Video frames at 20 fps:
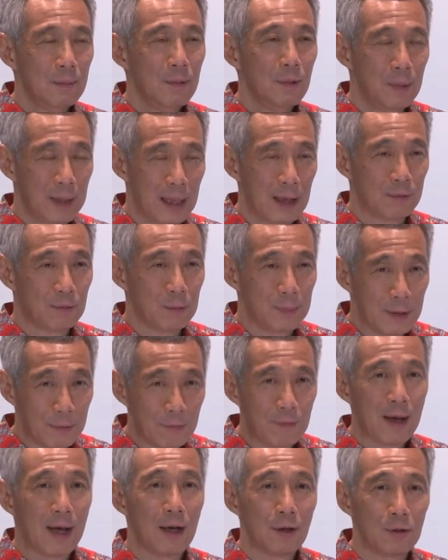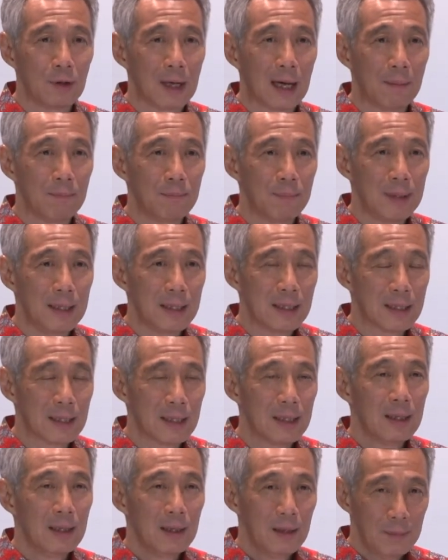We have to be fair to companies
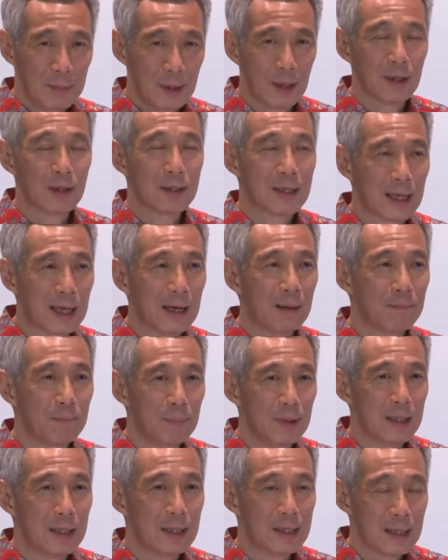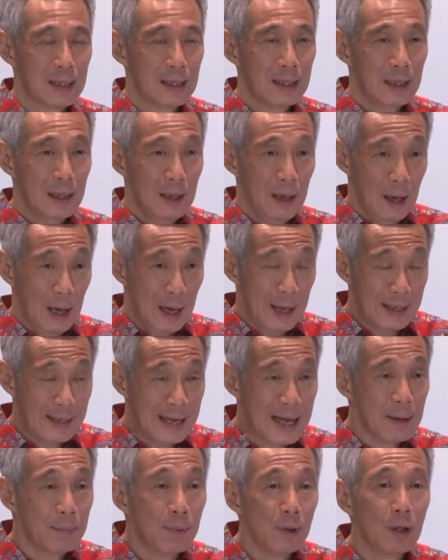because the companies
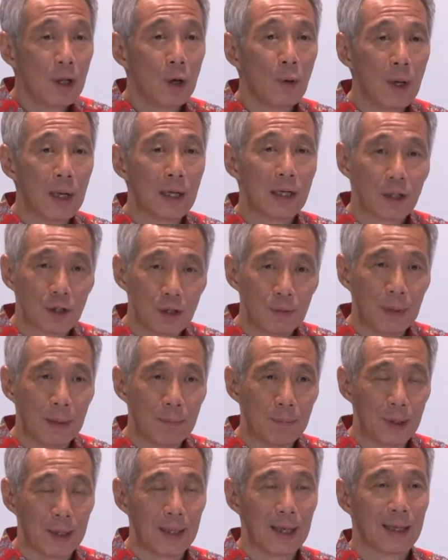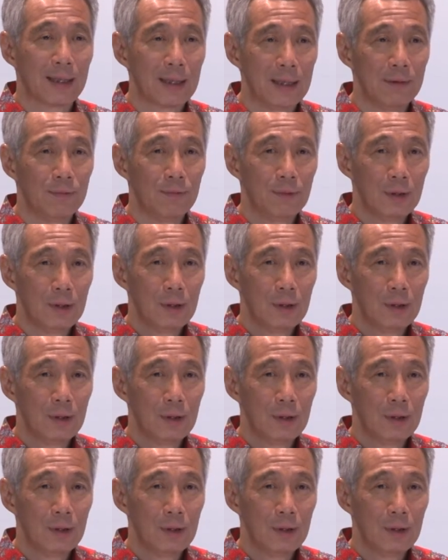enable the workers to be productive,